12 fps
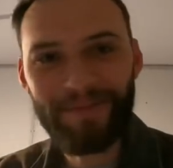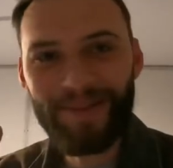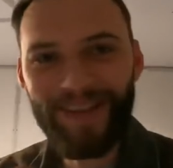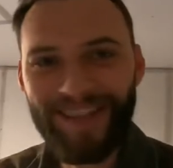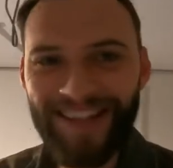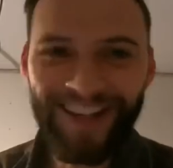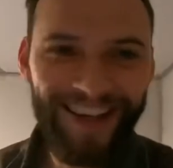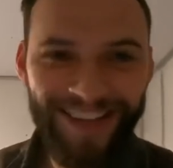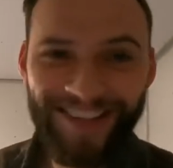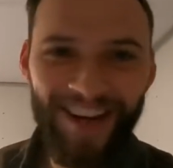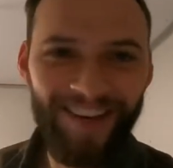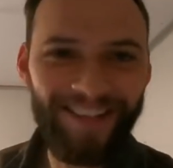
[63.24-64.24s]
because the
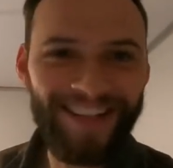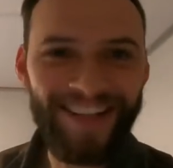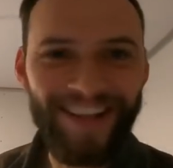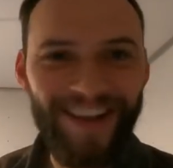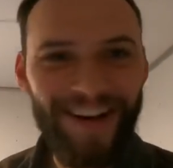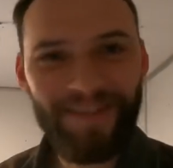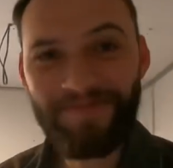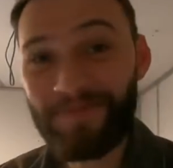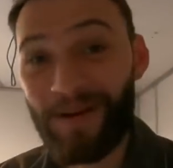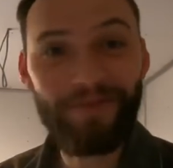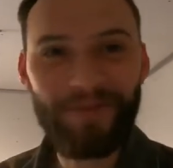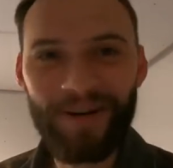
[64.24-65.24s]
last time we did a garden
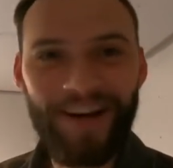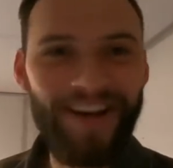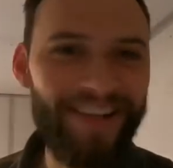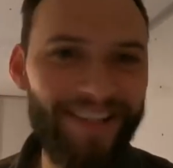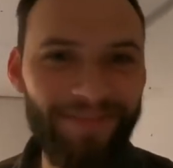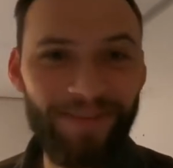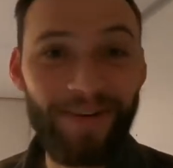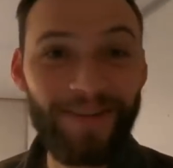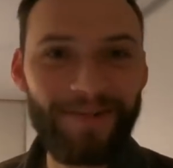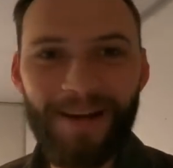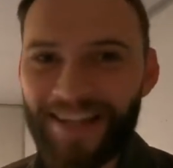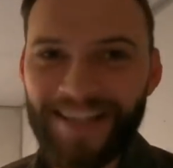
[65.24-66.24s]
room, everyone asked if I
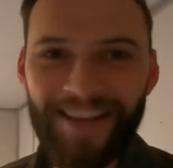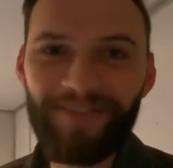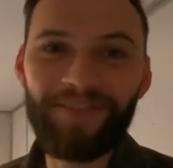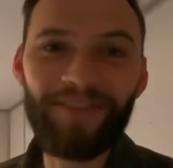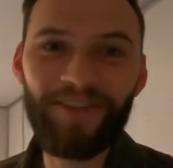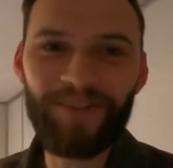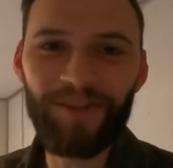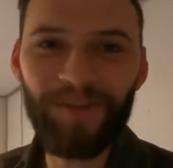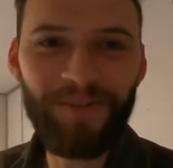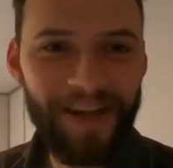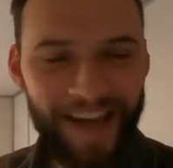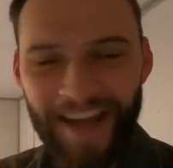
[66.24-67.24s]
was about seven foot
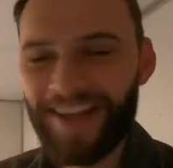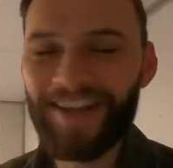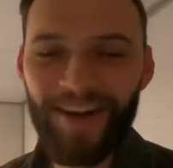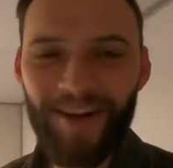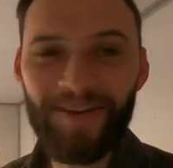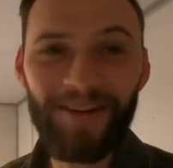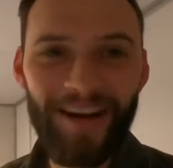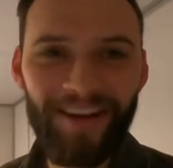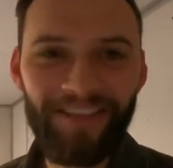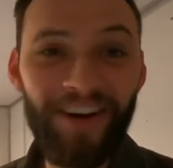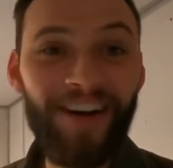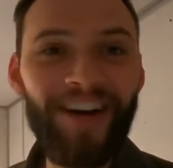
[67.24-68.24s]
tall. No, I
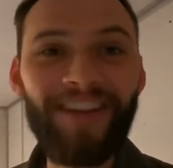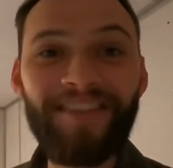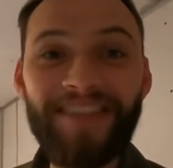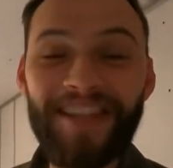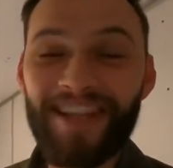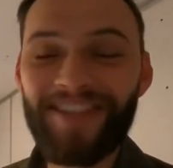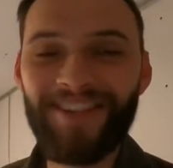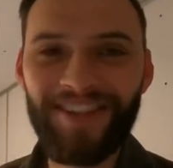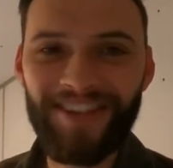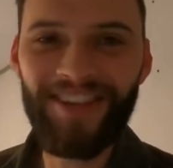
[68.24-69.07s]
am not. I am six foot